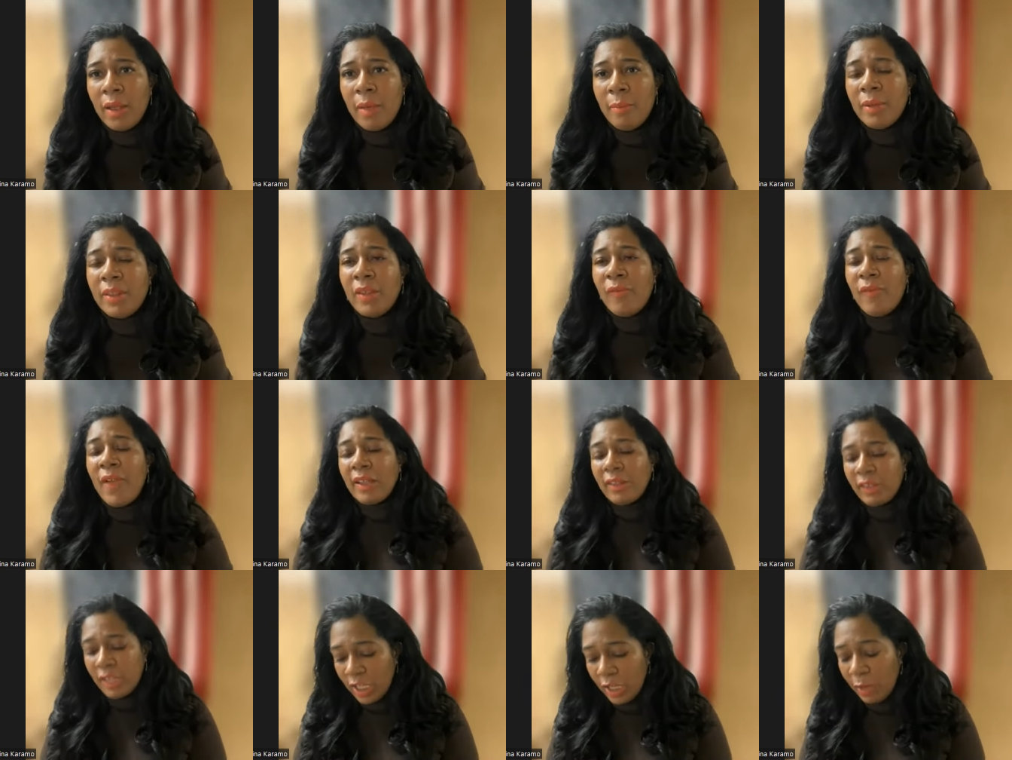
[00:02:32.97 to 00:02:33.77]
But the
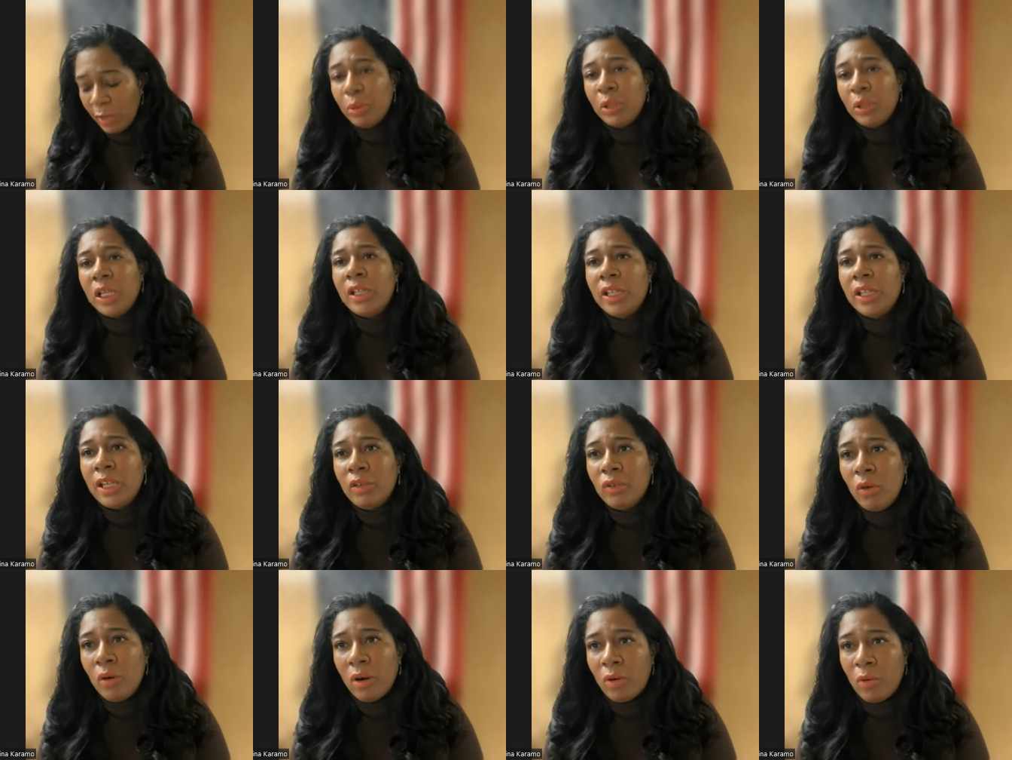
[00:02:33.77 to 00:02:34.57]
fact that he completely
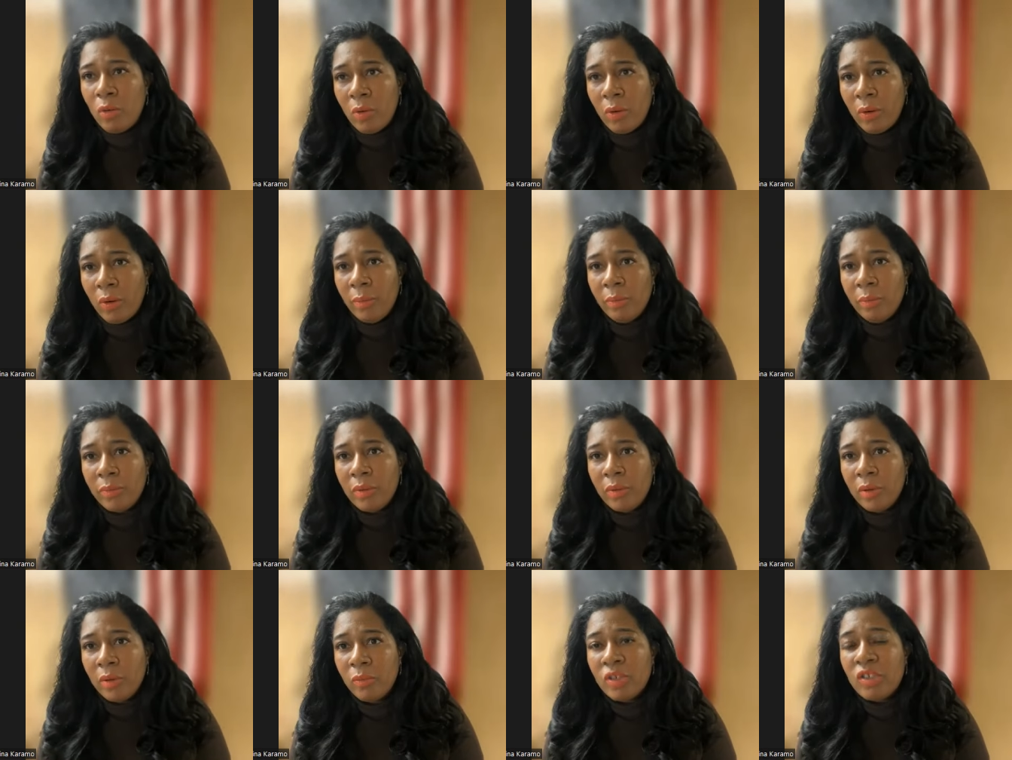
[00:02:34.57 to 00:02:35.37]
ignored quorum,
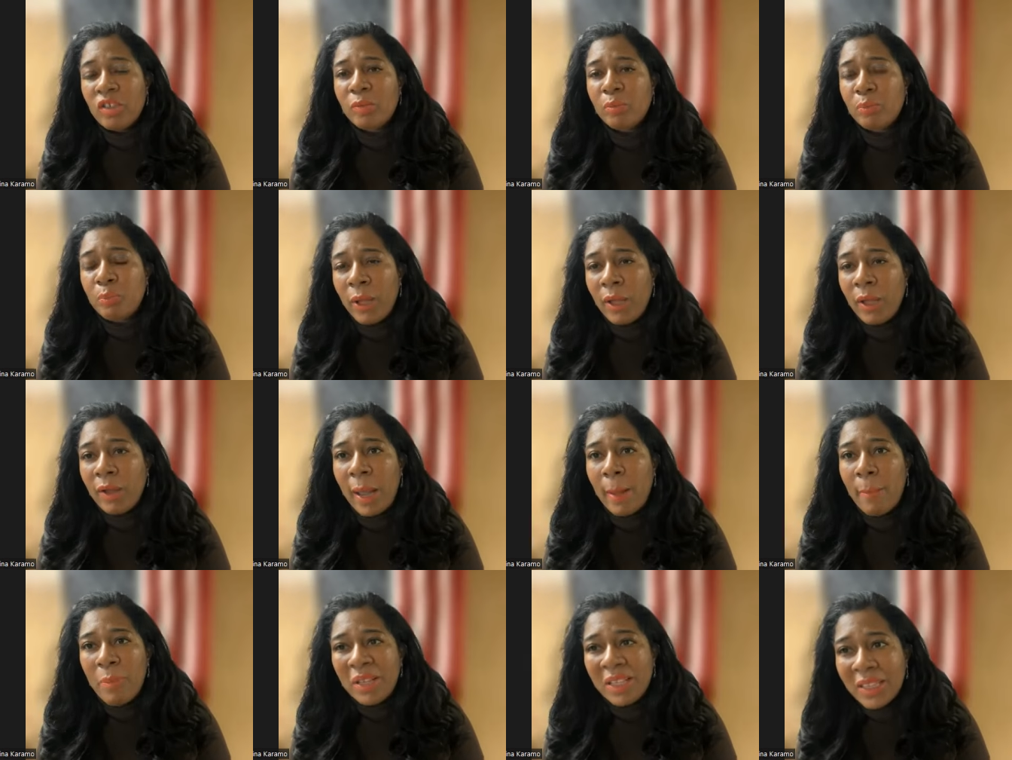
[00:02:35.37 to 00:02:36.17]
which is spelled
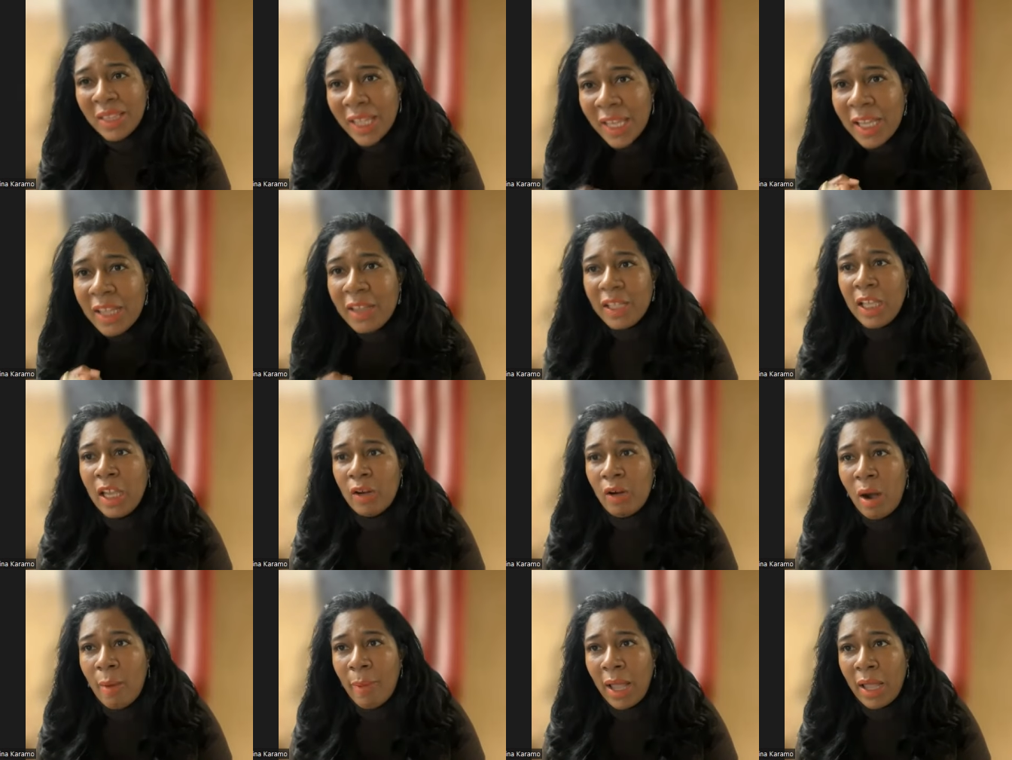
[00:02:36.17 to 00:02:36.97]
out plainly
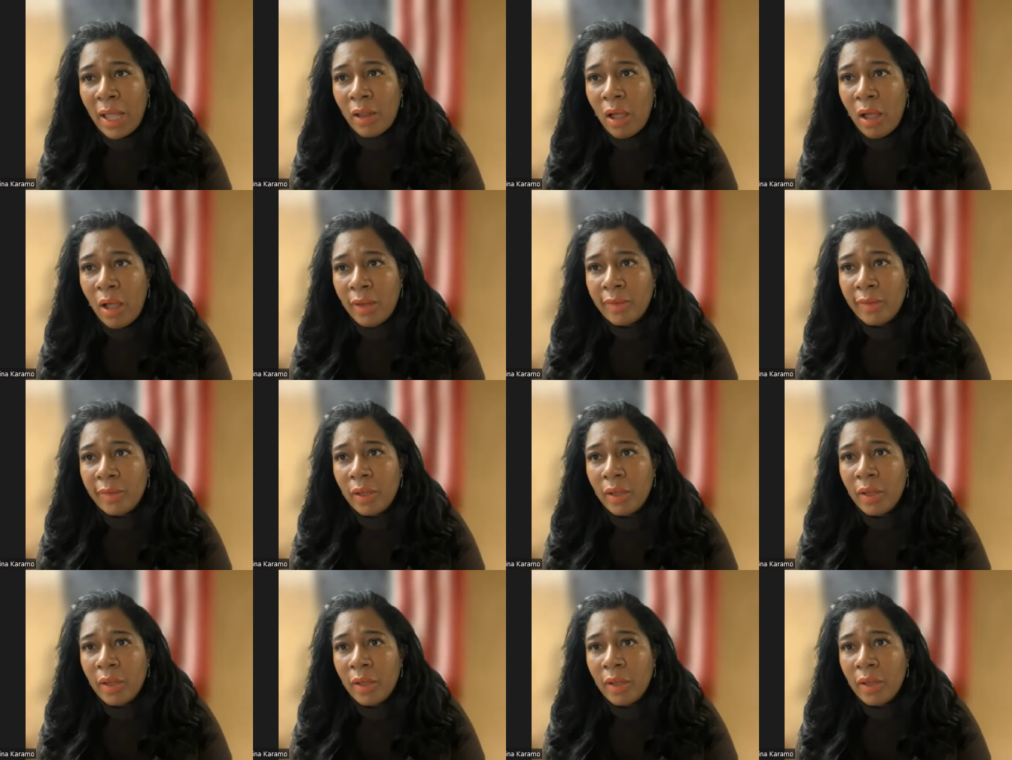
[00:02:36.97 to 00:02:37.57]
in our bylaws,